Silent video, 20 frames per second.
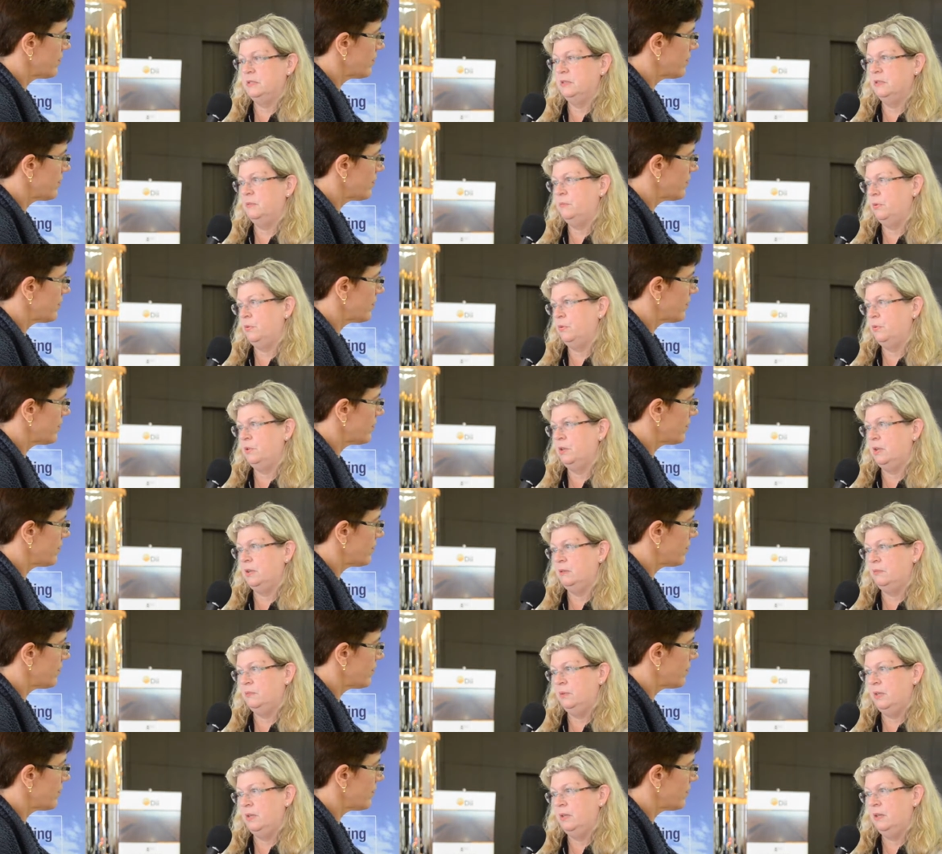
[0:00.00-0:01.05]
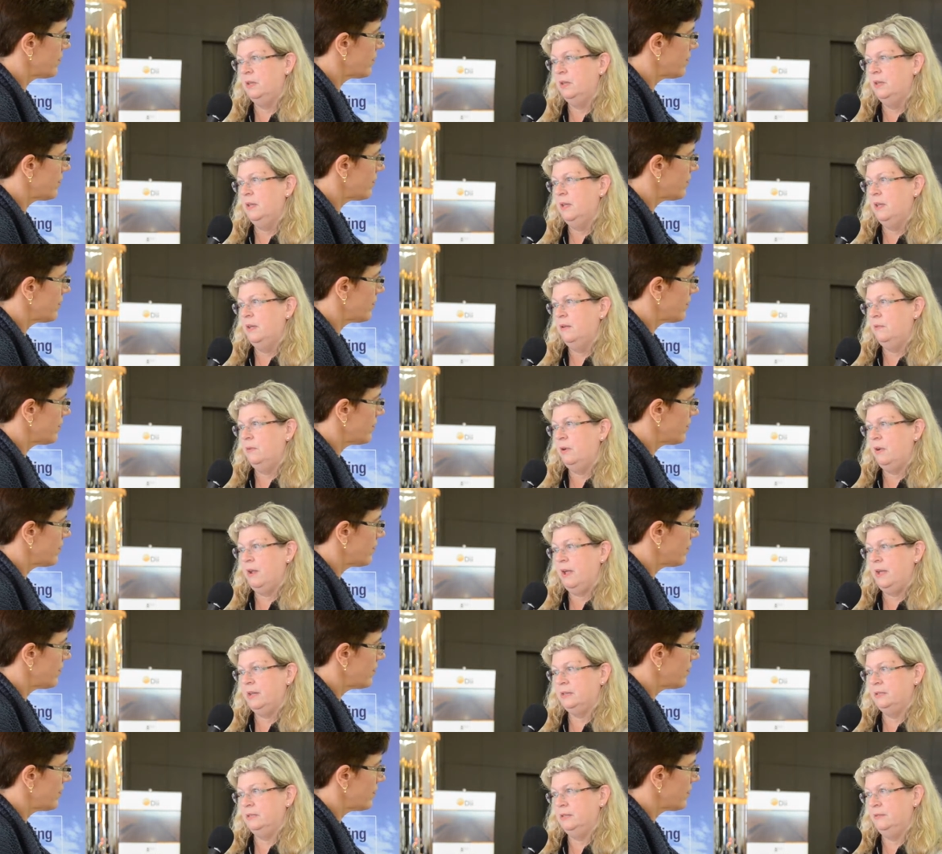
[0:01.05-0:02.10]
Speaker 1: in the project, we we are
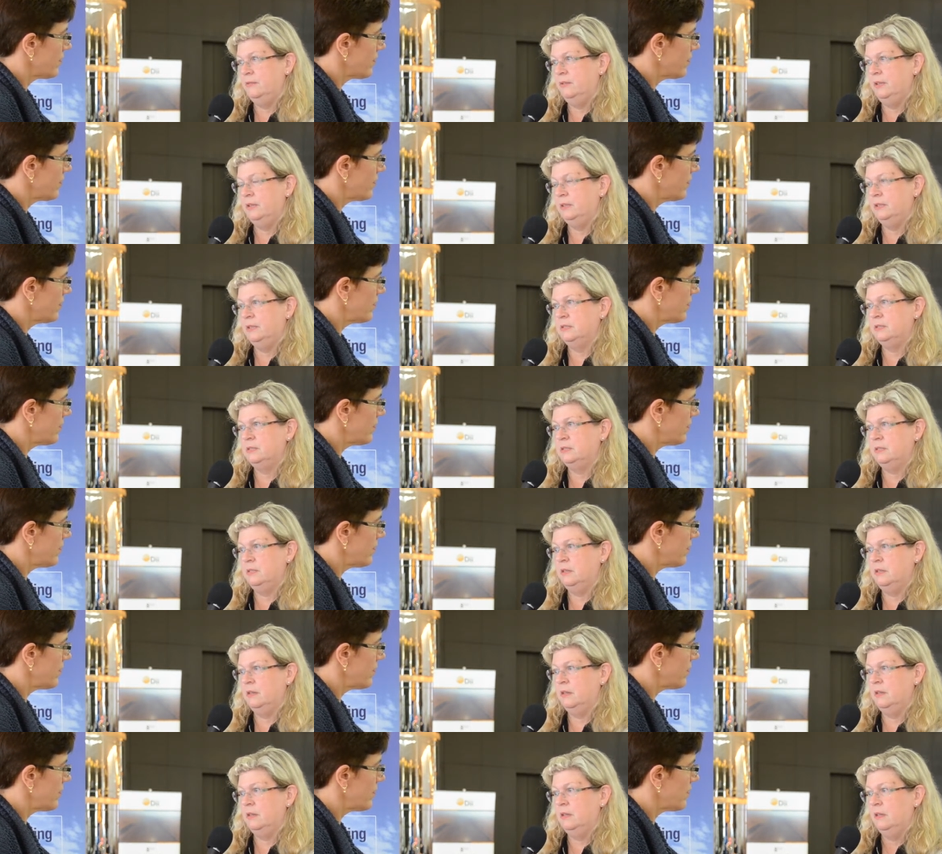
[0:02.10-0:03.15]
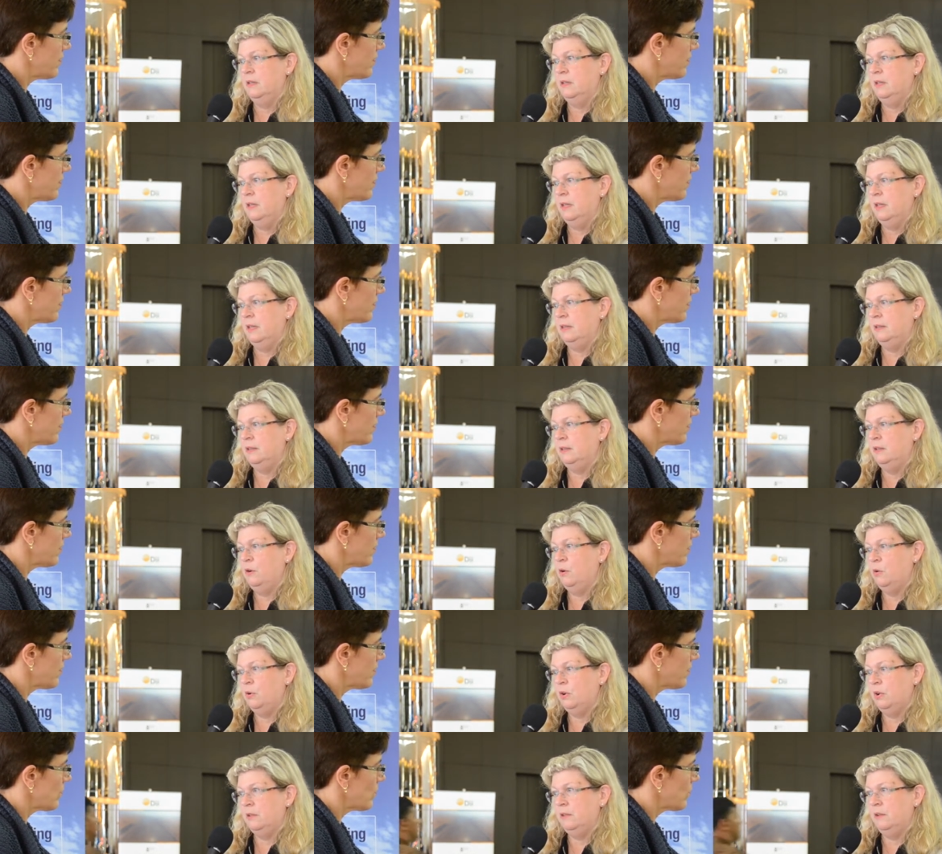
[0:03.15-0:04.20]
active in this uh, in
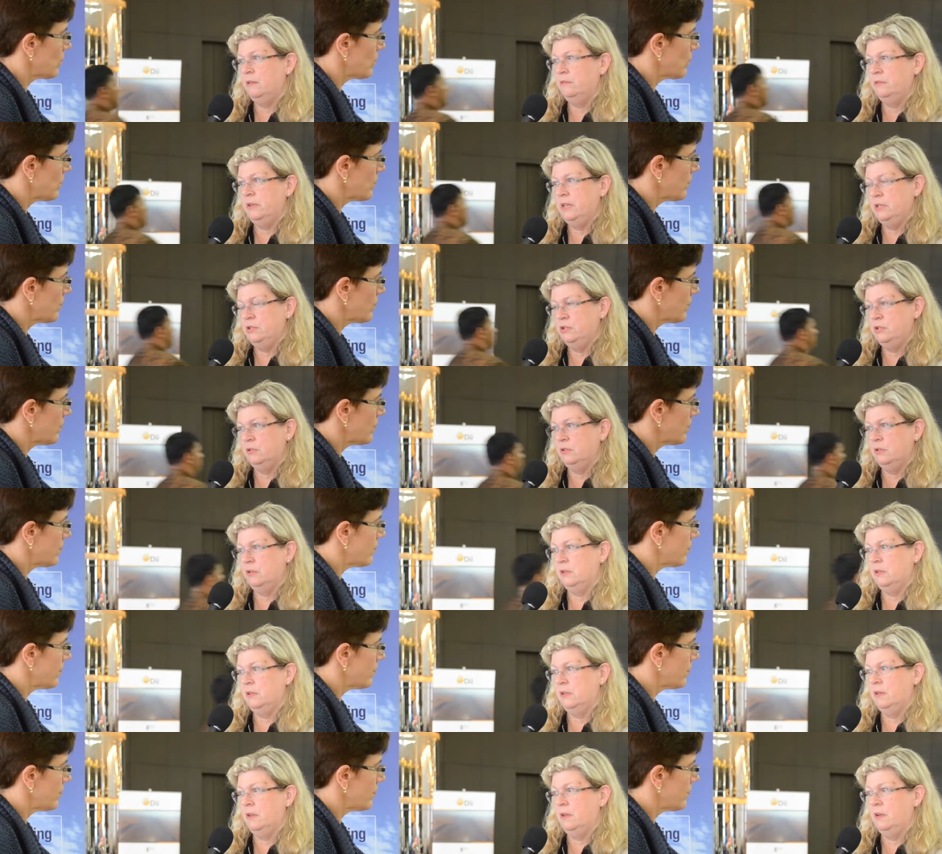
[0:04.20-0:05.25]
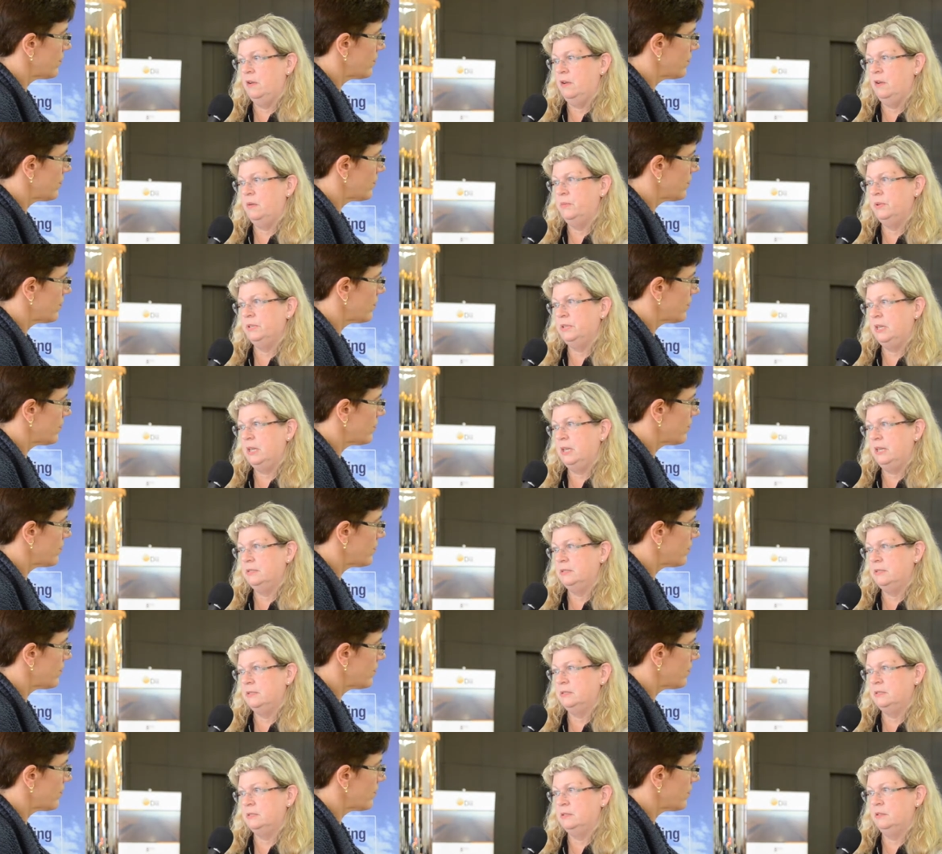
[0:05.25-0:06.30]
local and regional urban
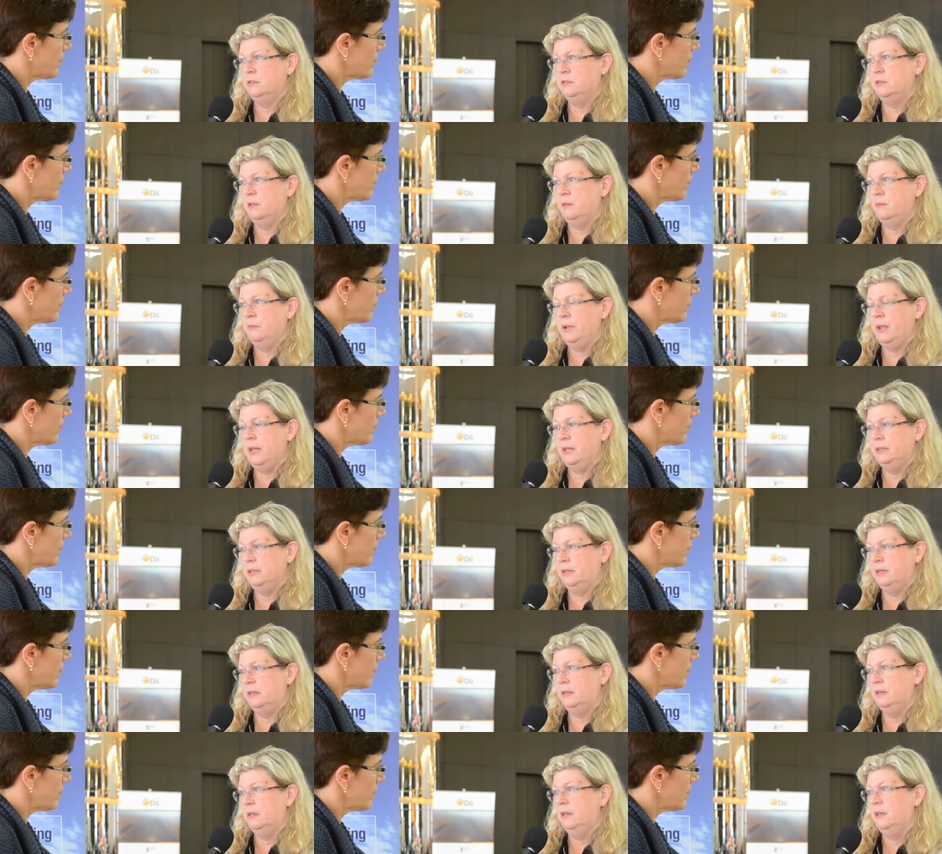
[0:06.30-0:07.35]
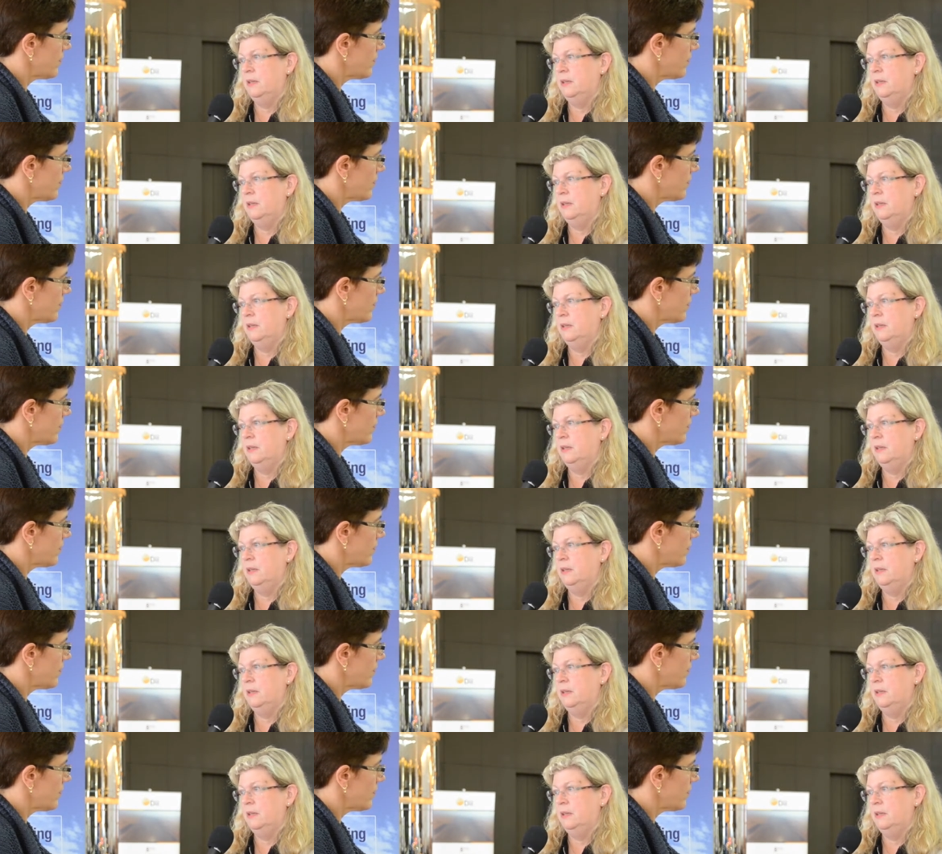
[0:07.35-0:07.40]
cases uh, planning.